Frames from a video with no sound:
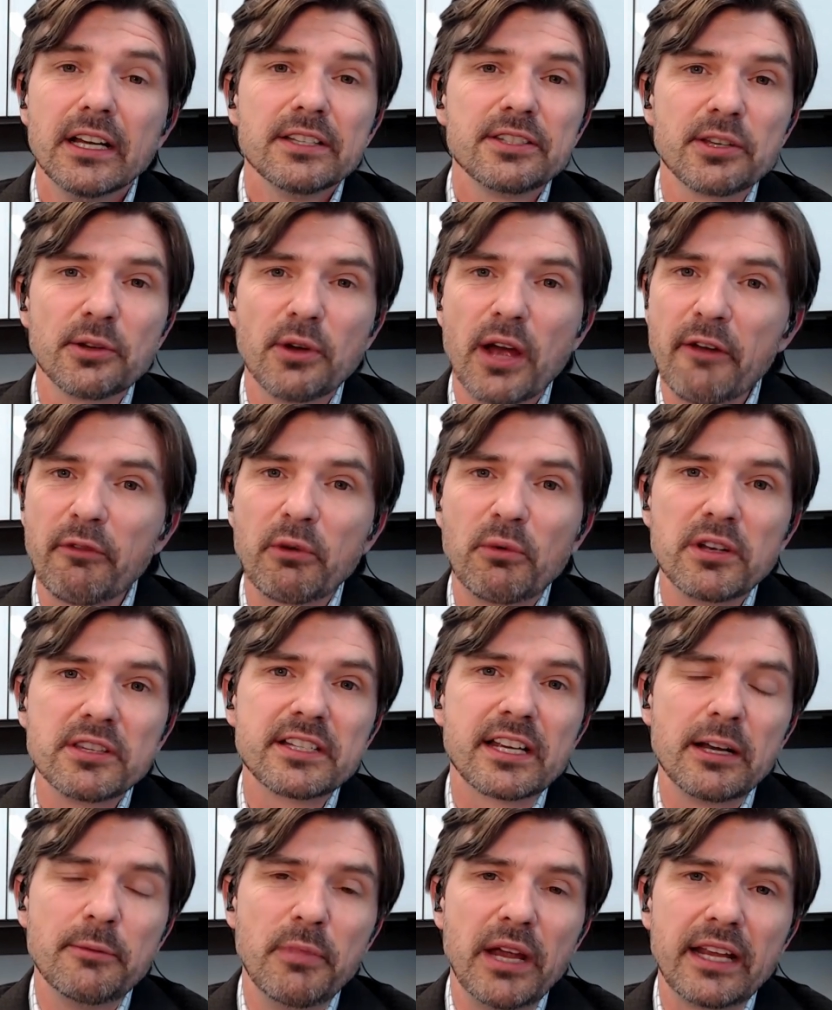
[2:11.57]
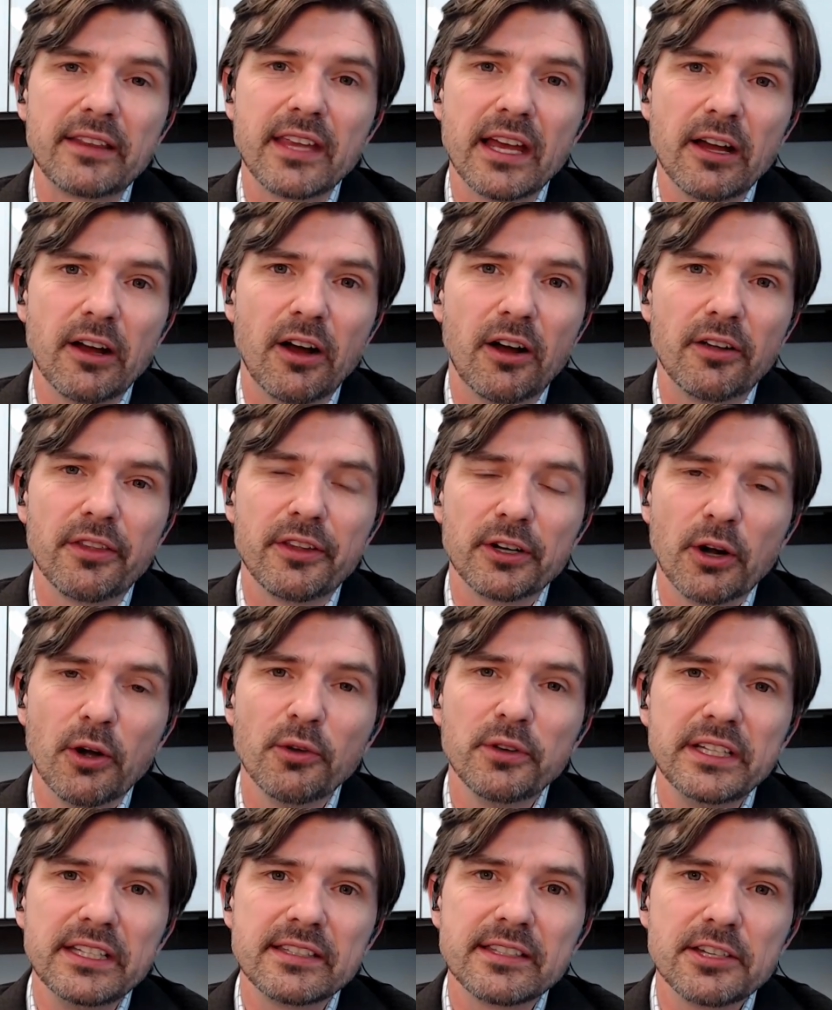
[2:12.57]
So everyone's going to make that their
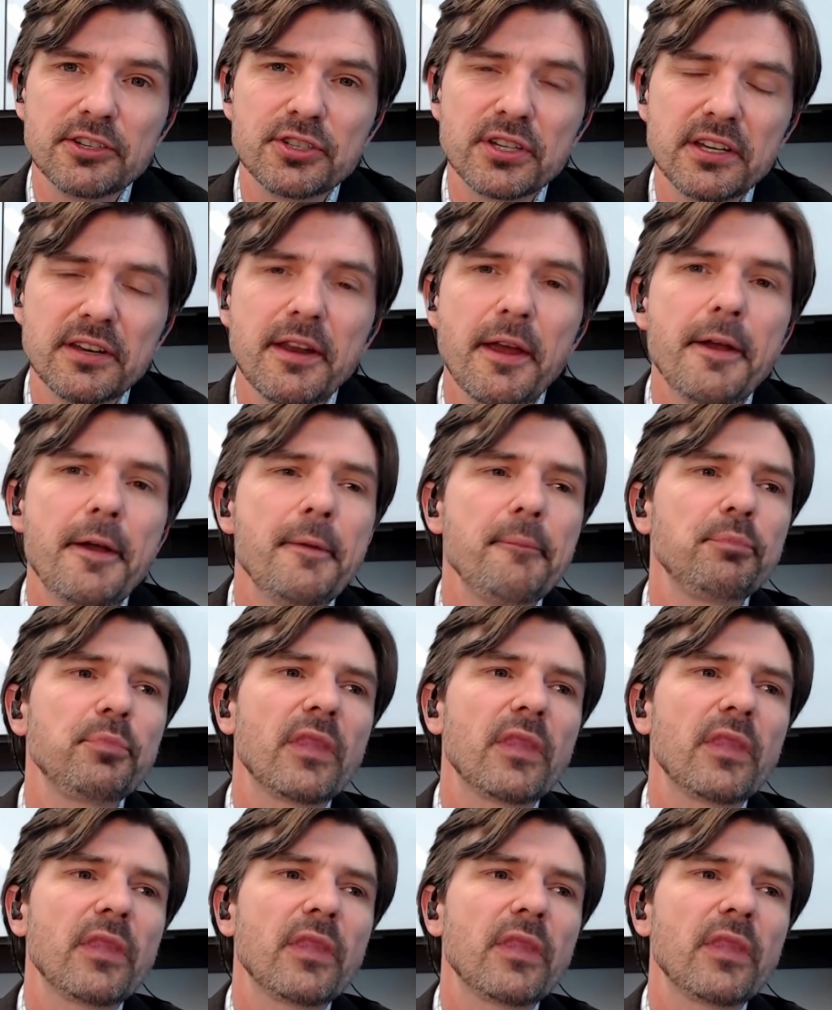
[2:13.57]
own decision.